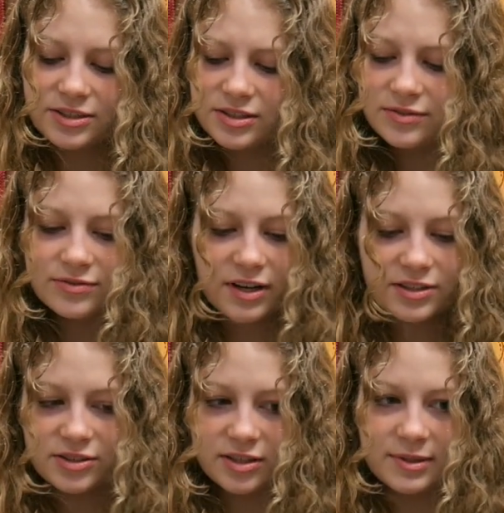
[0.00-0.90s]
just
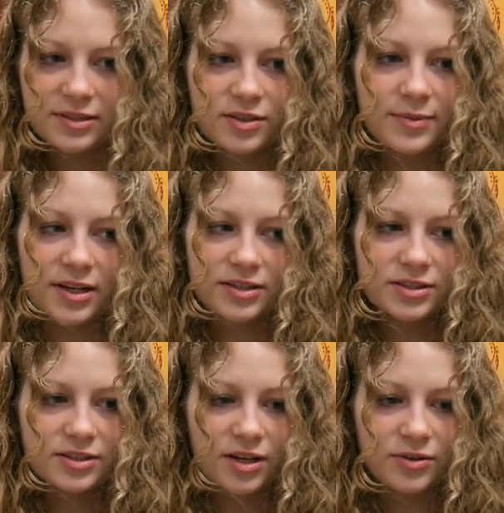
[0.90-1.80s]
frustrated me so much,
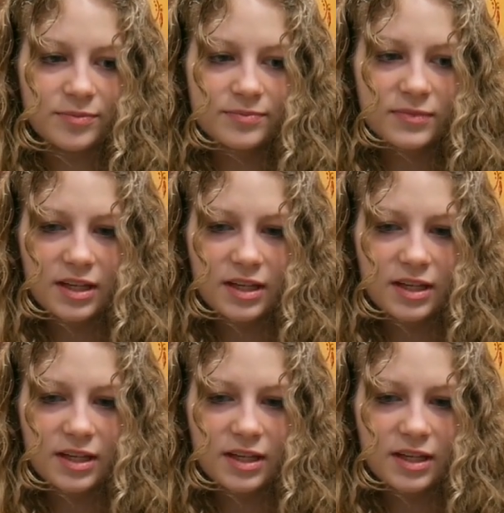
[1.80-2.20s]
so